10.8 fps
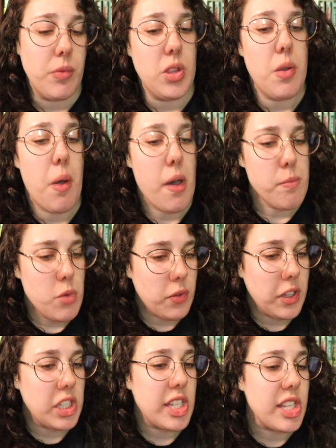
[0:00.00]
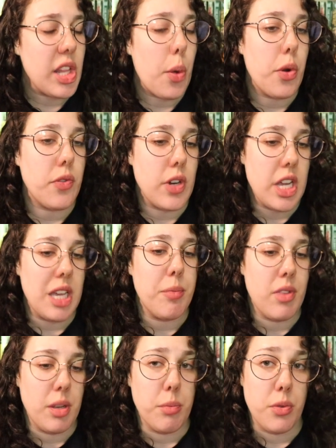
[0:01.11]
moving slower for him
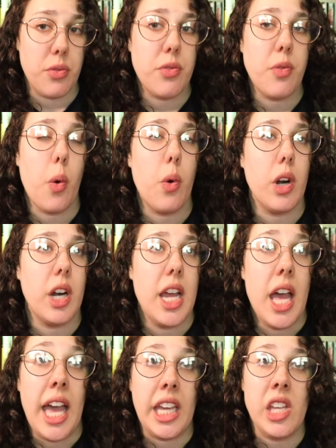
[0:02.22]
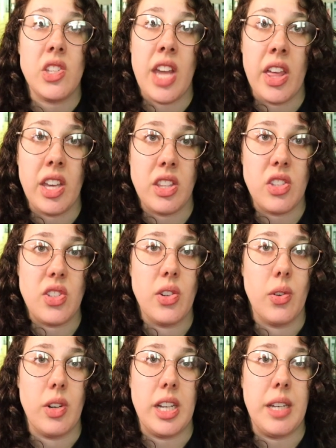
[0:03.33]
than before. He's telling the
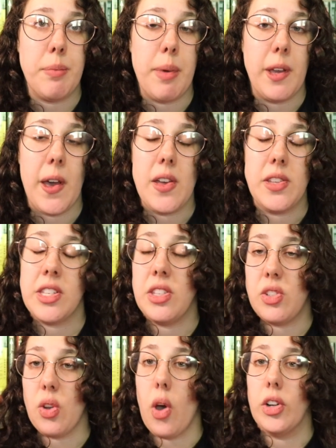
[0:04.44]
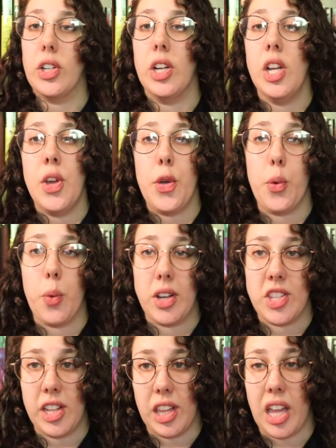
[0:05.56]
story because his daughter, who
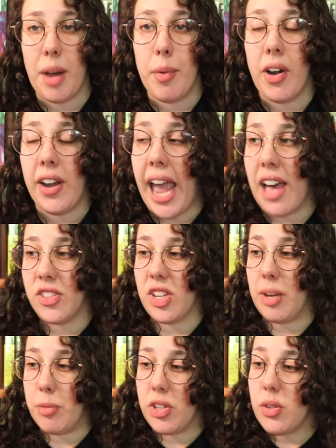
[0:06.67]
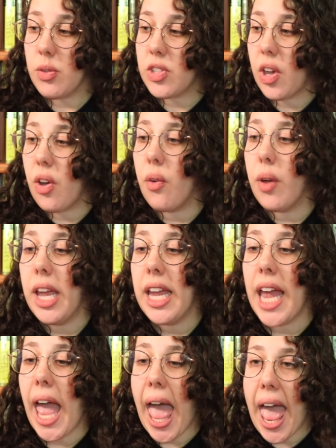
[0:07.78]
works at a library, asked him to do so,
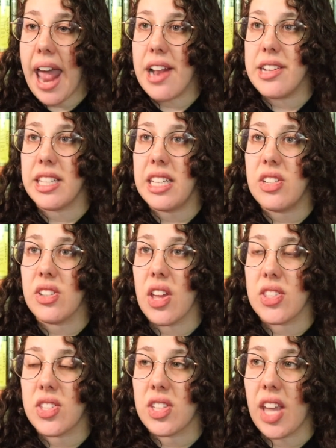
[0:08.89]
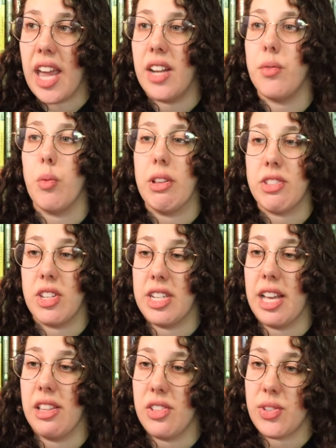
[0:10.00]
and he just kind of wants to
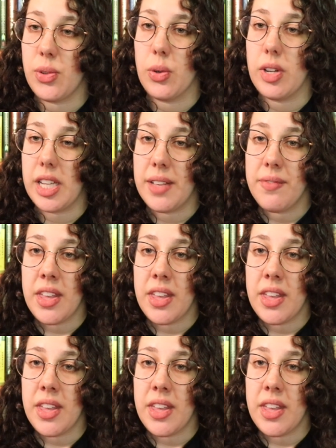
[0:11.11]
tell his story